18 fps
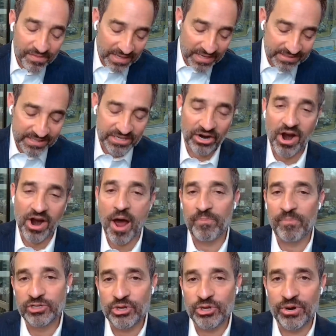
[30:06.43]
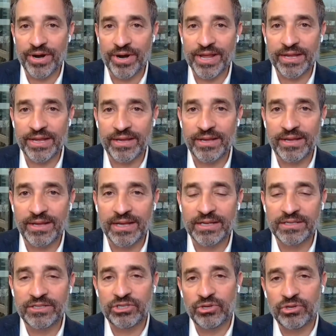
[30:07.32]
This is our opportunity,
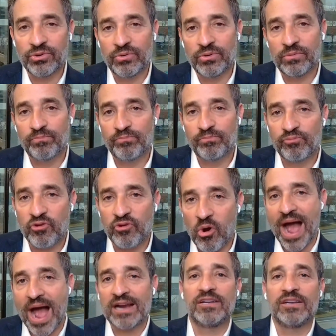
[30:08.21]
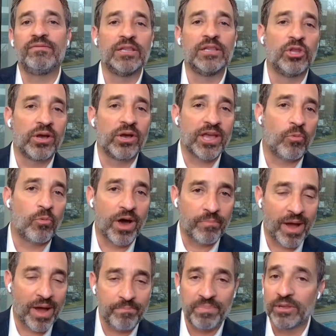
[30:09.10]
is to proactively look at
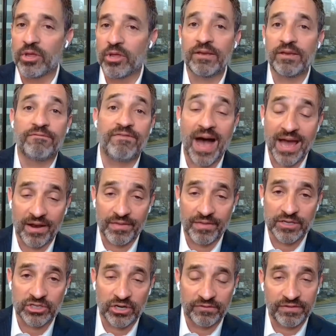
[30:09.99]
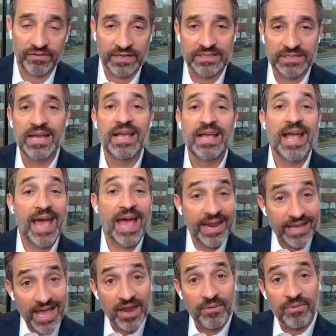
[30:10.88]
what might be looking fine on the surface.
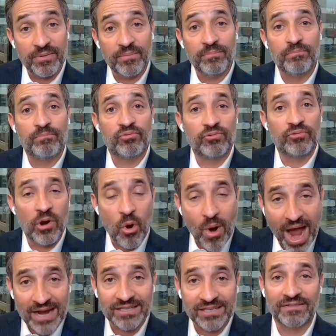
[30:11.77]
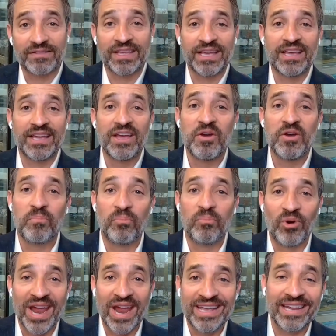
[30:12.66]
And again, proactively
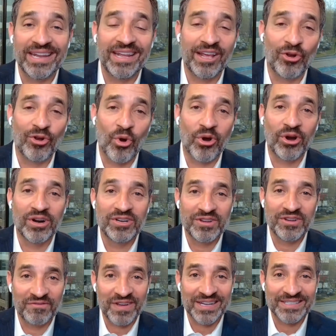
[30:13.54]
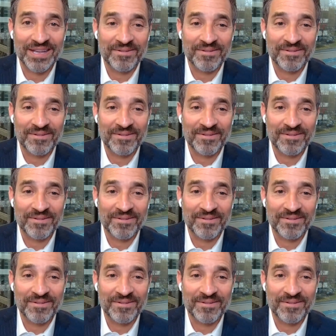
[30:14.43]
break it in order to fix